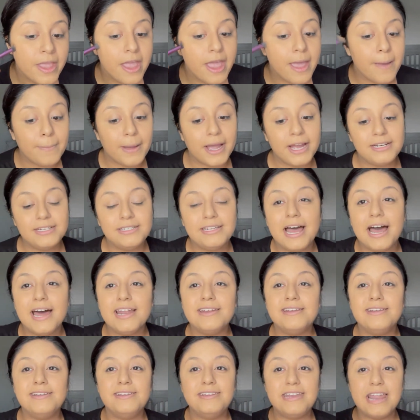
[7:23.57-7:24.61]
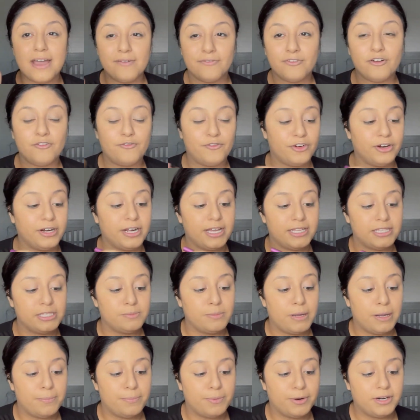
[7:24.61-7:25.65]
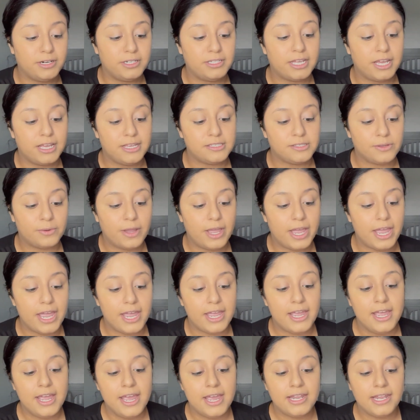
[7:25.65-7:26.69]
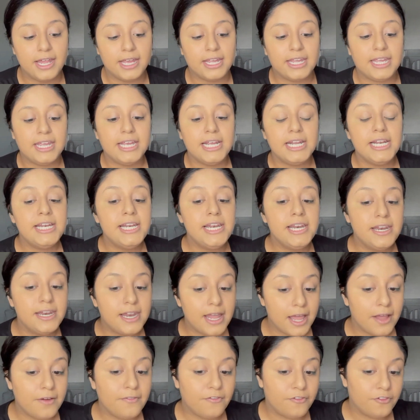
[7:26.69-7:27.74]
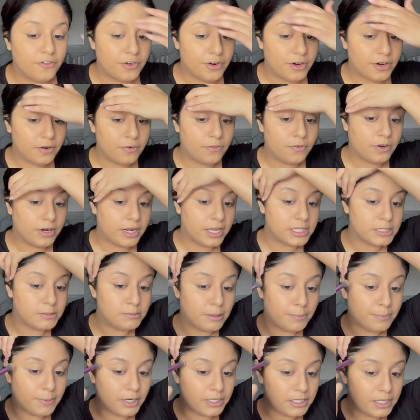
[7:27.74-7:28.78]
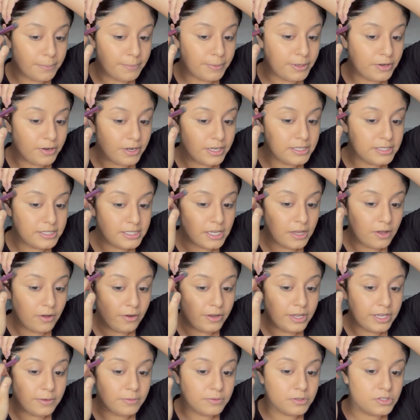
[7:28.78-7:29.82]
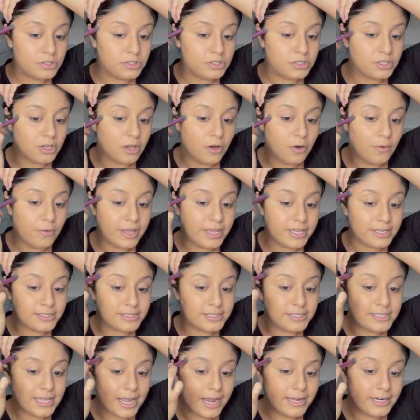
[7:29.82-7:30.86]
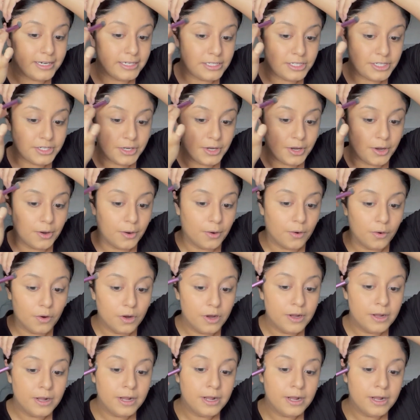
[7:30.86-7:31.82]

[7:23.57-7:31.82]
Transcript: And my dad never forgets my birthdays, okay? Like he never forgets my birthday, but you can tell he was so excited to go